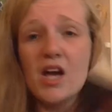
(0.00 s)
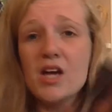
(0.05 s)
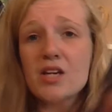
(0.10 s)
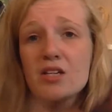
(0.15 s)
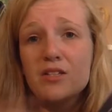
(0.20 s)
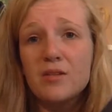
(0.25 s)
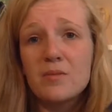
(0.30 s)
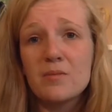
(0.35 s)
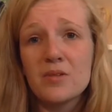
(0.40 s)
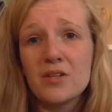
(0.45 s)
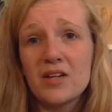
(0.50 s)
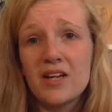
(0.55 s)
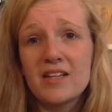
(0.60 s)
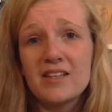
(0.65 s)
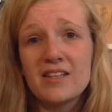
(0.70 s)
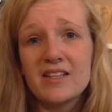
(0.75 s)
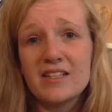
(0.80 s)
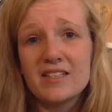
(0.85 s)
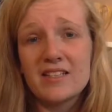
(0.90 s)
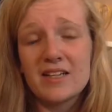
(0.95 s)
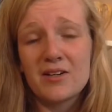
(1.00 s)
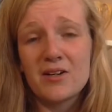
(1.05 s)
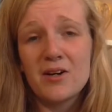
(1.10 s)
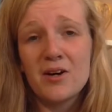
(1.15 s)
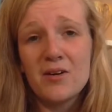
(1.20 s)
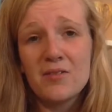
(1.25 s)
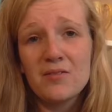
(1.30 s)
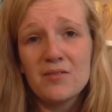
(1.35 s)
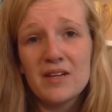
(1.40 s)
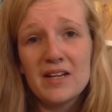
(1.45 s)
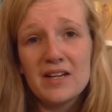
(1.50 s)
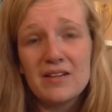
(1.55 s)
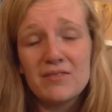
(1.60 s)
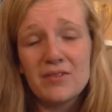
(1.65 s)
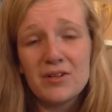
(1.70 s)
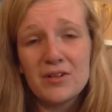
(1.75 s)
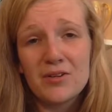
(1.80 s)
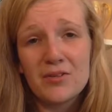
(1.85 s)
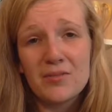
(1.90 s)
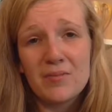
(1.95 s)
Something like this. I can't really
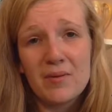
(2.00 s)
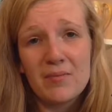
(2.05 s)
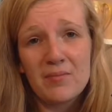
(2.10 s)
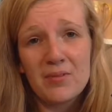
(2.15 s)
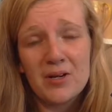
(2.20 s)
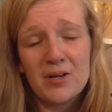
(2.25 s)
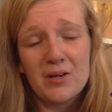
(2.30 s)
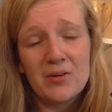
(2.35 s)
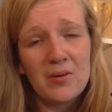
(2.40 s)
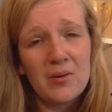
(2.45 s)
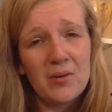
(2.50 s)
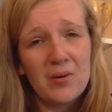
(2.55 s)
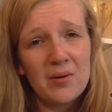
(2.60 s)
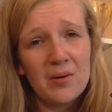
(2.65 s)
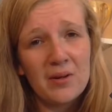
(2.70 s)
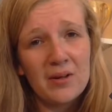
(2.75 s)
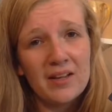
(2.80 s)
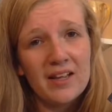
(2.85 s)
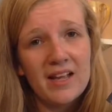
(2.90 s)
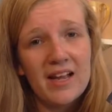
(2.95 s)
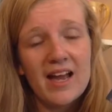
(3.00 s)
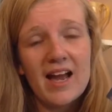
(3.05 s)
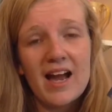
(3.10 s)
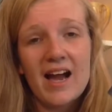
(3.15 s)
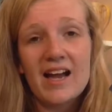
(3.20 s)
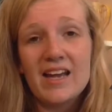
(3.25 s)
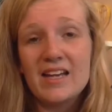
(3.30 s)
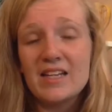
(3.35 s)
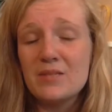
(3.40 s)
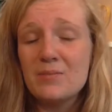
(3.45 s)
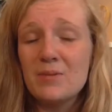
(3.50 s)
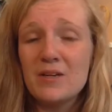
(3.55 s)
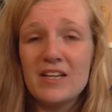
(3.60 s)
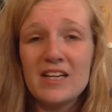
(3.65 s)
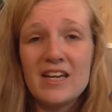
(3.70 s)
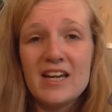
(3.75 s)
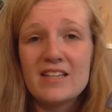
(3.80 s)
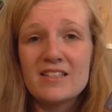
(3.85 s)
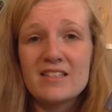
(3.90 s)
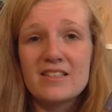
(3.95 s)
fully remember it at all. It's been
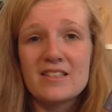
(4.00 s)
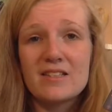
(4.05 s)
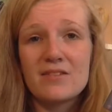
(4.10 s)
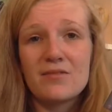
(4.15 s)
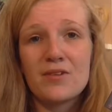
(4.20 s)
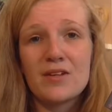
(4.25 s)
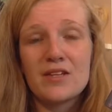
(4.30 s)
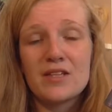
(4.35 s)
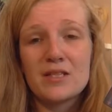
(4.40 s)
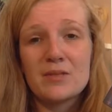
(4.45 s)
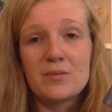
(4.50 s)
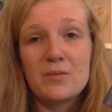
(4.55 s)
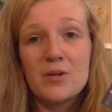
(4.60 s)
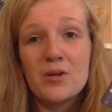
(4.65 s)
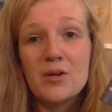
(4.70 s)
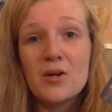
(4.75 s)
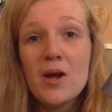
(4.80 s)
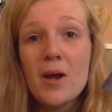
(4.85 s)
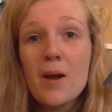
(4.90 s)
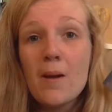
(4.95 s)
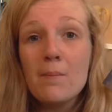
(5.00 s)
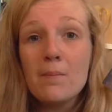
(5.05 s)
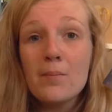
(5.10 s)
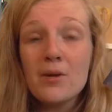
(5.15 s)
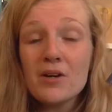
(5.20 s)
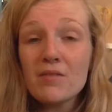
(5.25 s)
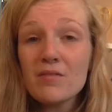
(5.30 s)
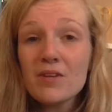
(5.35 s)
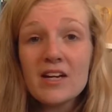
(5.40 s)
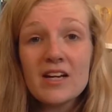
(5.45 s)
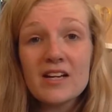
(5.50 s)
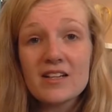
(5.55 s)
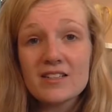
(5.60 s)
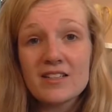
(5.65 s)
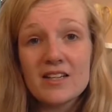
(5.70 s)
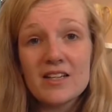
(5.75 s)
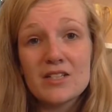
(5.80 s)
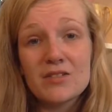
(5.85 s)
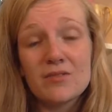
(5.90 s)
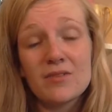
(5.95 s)
years since I've read this one, but I'm really
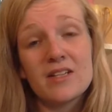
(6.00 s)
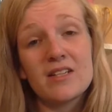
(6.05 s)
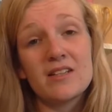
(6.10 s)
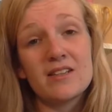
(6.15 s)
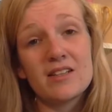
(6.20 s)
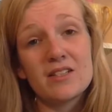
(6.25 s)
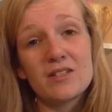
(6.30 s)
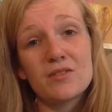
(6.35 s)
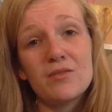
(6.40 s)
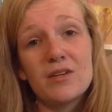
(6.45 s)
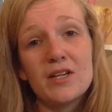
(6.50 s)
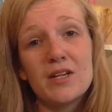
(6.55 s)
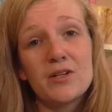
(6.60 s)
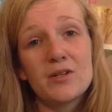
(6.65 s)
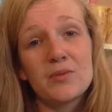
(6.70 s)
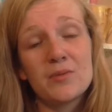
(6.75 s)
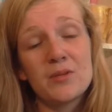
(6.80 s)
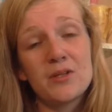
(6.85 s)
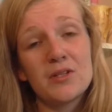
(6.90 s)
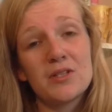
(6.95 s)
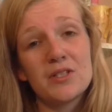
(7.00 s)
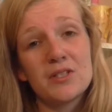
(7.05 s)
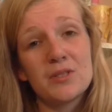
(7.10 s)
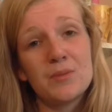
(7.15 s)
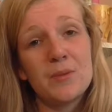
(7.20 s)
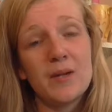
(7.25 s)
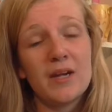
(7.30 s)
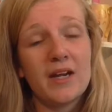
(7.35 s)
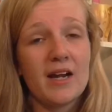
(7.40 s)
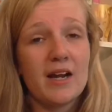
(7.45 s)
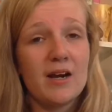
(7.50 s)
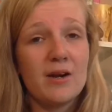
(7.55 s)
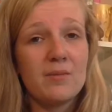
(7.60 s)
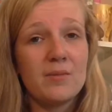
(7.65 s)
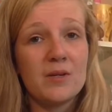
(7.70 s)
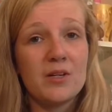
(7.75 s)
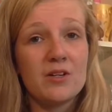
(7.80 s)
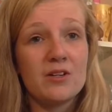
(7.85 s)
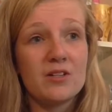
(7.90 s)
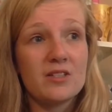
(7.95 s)
excited to read it. That's a really good one to pick out
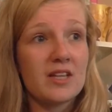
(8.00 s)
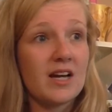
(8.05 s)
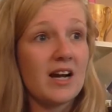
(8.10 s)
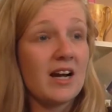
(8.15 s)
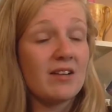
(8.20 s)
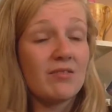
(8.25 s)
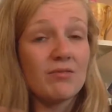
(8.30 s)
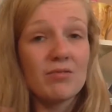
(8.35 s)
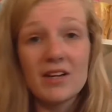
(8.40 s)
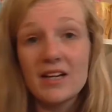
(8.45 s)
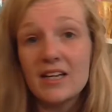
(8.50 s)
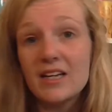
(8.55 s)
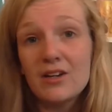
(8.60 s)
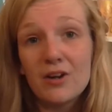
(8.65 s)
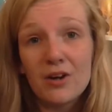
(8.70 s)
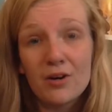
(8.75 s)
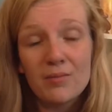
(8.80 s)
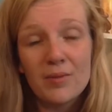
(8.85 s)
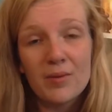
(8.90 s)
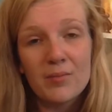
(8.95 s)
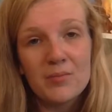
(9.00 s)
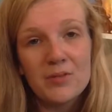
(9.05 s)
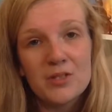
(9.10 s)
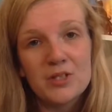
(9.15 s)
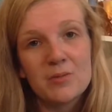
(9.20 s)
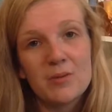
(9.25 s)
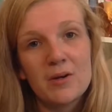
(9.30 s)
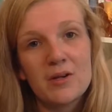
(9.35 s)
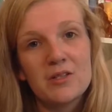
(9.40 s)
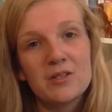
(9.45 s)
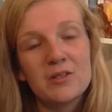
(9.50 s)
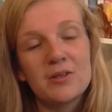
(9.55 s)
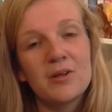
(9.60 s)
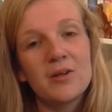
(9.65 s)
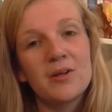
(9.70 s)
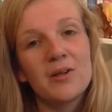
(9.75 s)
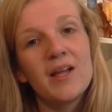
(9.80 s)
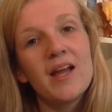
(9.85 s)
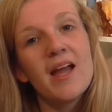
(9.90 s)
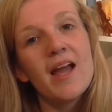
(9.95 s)
because I really can't remember much about it at
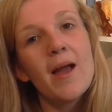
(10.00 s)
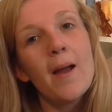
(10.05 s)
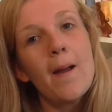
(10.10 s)
all.